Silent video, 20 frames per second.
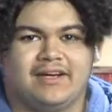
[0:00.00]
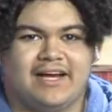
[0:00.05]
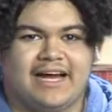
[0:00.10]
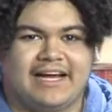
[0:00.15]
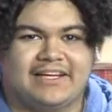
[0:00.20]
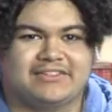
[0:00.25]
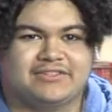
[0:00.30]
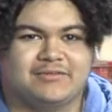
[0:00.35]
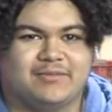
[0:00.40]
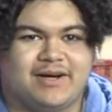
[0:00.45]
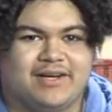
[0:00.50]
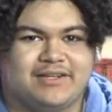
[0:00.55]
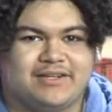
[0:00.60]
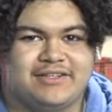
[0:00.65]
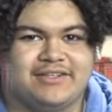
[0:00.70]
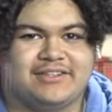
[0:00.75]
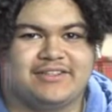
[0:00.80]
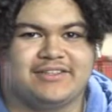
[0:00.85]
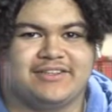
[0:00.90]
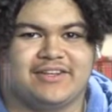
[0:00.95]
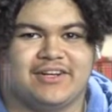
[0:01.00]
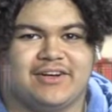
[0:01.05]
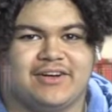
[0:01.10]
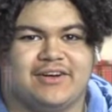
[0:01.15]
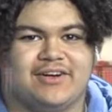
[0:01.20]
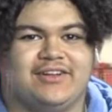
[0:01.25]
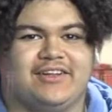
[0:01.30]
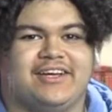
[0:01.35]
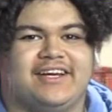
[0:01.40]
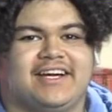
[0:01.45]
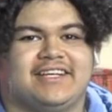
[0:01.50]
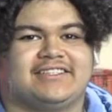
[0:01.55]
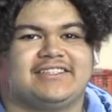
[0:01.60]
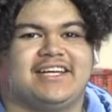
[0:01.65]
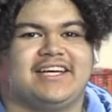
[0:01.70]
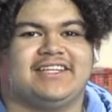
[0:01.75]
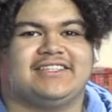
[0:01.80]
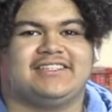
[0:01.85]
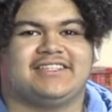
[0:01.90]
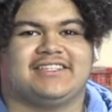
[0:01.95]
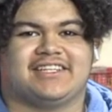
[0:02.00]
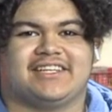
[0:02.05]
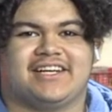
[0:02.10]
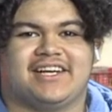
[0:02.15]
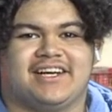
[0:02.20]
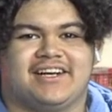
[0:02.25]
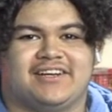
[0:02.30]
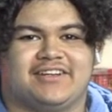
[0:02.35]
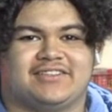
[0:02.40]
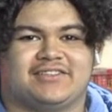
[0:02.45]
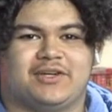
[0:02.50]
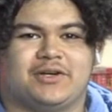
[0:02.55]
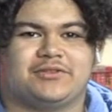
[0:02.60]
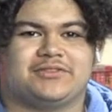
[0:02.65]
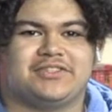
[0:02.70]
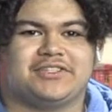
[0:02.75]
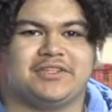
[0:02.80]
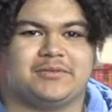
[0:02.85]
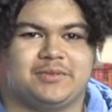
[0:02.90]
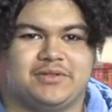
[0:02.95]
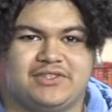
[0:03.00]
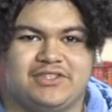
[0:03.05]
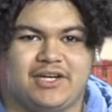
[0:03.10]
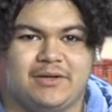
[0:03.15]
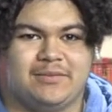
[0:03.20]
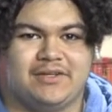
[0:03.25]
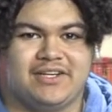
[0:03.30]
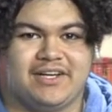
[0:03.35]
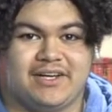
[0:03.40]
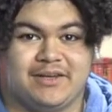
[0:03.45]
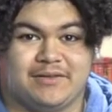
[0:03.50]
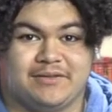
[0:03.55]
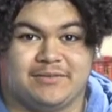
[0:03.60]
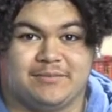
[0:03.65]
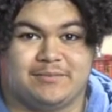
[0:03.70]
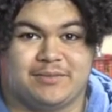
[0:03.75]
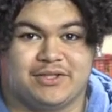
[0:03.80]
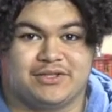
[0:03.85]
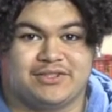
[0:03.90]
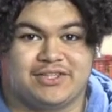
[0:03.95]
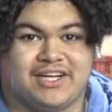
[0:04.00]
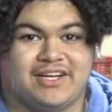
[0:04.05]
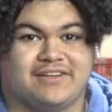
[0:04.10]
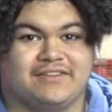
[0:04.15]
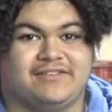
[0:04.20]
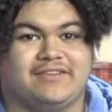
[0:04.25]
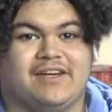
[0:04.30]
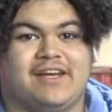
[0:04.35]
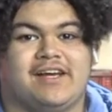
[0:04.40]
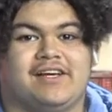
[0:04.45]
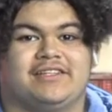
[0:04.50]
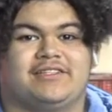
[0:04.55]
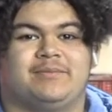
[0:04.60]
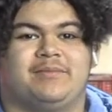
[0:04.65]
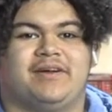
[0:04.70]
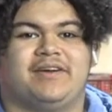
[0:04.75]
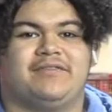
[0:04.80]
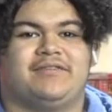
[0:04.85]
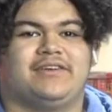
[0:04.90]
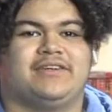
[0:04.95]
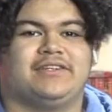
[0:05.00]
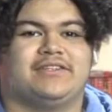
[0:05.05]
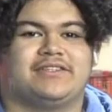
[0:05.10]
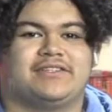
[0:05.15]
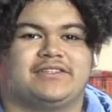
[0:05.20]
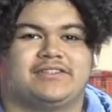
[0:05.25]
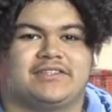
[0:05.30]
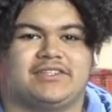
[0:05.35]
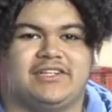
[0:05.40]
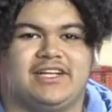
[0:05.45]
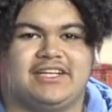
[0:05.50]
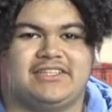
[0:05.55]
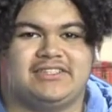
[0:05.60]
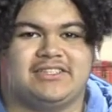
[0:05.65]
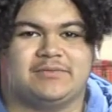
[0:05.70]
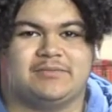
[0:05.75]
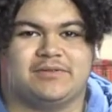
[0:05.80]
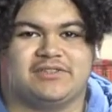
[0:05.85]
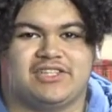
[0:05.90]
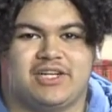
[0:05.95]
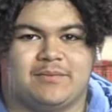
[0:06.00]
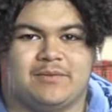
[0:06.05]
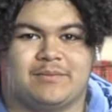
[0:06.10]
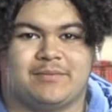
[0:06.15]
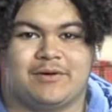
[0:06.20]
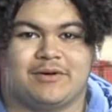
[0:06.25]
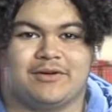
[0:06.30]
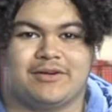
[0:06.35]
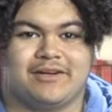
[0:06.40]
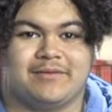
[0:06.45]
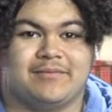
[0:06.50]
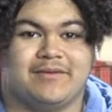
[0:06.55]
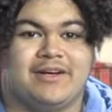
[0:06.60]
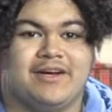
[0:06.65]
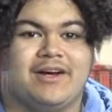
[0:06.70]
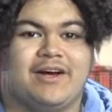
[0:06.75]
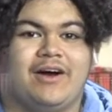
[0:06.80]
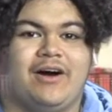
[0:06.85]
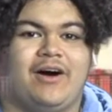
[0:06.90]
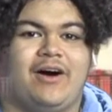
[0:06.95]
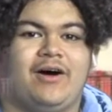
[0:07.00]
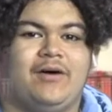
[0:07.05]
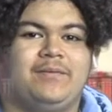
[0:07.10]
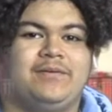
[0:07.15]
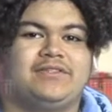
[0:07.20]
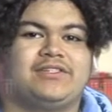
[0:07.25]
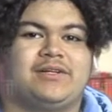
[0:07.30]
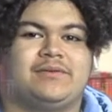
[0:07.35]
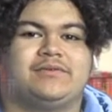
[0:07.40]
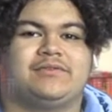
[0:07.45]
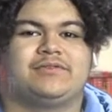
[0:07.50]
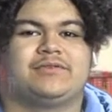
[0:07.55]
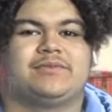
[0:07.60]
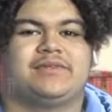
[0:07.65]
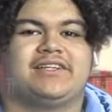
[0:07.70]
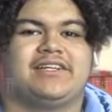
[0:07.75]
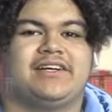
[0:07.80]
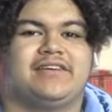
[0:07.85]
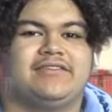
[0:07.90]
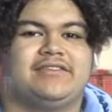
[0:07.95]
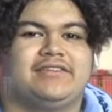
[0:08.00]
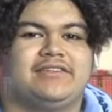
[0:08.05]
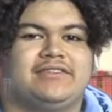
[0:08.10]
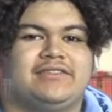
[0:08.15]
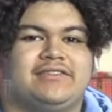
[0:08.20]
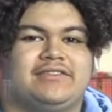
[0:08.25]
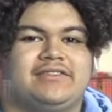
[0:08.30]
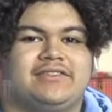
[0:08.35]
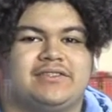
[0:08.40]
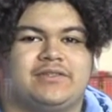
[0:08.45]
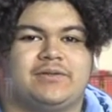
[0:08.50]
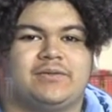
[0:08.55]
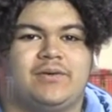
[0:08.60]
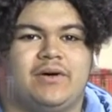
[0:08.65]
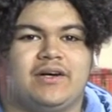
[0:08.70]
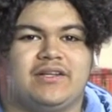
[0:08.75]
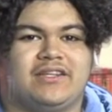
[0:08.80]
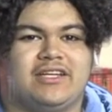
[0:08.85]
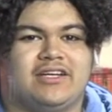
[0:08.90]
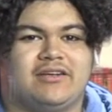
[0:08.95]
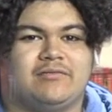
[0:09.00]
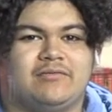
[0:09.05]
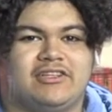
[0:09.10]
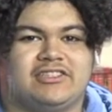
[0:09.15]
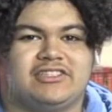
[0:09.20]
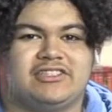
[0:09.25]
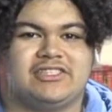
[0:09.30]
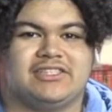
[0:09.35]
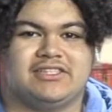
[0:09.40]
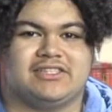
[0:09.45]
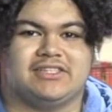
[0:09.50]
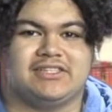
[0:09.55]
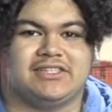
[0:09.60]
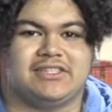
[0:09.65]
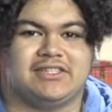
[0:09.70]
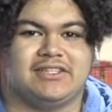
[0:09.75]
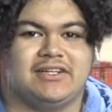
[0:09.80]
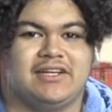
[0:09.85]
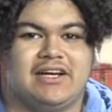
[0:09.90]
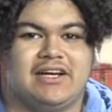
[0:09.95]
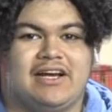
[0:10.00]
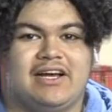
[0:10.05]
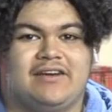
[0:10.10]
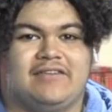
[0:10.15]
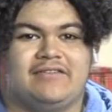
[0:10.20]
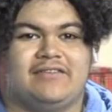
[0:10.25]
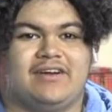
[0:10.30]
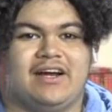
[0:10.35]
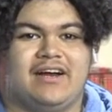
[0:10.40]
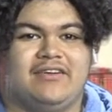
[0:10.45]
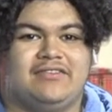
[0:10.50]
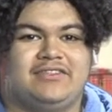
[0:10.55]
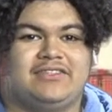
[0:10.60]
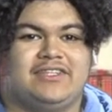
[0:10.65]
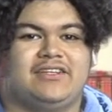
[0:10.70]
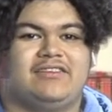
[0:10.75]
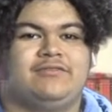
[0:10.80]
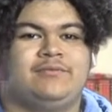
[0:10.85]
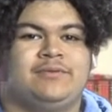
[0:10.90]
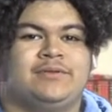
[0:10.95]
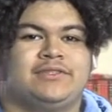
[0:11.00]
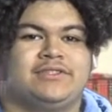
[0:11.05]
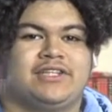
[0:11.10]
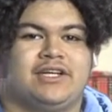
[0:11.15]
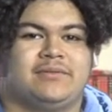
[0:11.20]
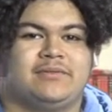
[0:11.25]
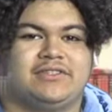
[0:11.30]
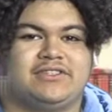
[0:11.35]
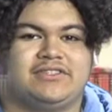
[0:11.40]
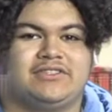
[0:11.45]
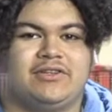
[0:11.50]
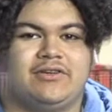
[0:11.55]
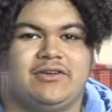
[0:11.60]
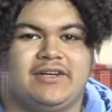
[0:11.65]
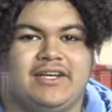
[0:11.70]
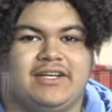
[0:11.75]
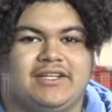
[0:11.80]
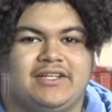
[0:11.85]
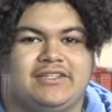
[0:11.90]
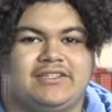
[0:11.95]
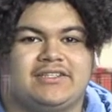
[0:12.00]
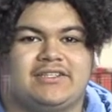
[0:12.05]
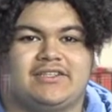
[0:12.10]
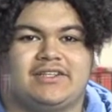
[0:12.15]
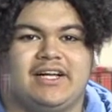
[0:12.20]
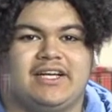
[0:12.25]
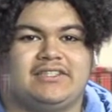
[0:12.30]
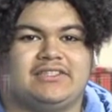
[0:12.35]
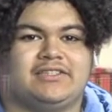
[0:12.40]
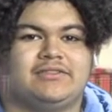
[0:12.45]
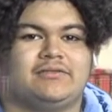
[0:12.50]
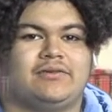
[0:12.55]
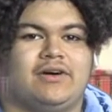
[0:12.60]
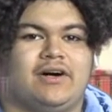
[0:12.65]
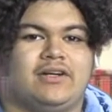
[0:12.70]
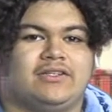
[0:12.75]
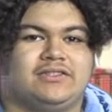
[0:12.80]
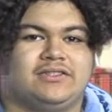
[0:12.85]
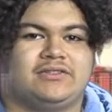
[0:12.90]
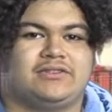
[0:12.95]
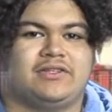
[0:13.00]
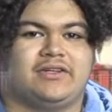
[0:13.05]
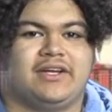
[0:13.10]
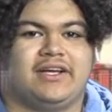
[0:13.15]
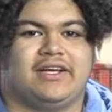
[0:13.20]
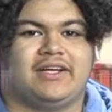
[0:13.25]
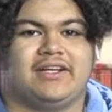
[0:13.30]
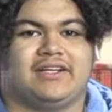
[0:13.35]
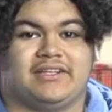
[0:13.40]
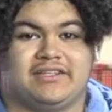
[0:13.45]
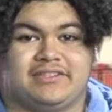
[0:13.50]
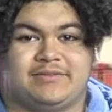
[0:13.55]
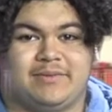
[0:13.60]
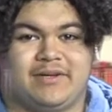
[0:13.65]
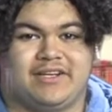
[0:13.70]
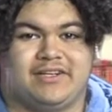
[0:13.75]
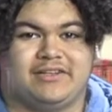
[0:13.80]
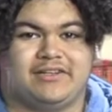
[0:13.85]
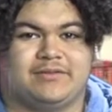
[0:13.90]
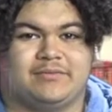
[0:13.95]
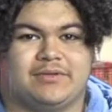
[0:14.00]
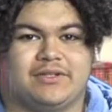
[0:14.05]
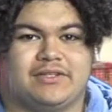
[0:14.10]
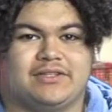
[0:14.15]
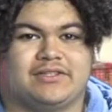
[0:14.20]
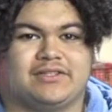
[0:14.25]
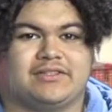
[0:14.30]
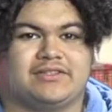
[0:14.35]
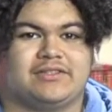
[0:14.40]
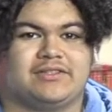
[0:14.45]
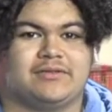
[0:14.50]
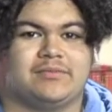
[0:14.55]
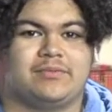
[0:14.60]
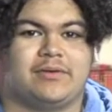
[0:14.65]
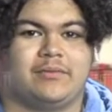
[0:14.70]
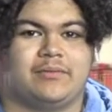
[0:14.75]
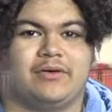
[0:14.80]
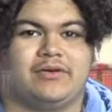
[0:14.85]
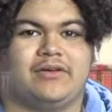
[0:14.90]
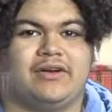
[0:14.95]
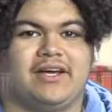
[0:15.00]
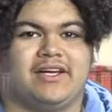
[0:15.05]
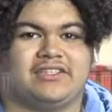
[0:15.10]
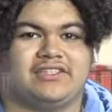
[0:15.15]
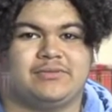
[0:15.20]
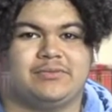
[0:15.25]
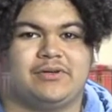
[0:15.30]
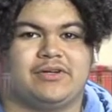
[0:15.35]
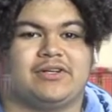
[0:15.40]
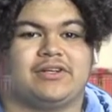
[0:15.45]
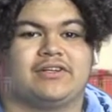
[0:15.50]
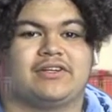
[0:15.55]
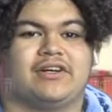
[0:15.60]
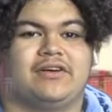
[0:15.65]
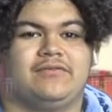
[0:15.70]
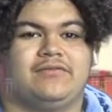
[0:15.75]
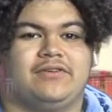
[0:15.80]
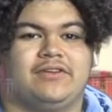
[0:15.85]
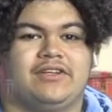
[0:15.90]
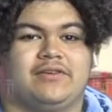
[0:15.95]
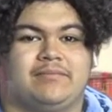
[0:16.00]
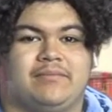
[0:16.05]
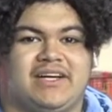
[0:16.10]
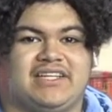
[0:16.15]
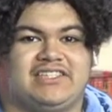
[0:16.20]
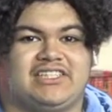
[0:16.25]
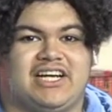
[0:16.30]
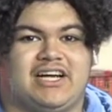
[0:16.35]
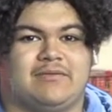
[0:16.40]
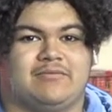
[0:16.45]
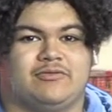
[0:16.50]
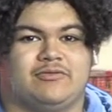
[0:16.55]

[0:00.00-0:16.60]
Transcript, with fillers: As a reminder, the Early Education and Care is hosting a pajama and book drive to benefit the Scholastic Pajama Program. All pajamas will be given to Waltham residents in need. For every set of pajamas donated, Scholastic will also donate an inspiring book to promote and support a comforting bedtime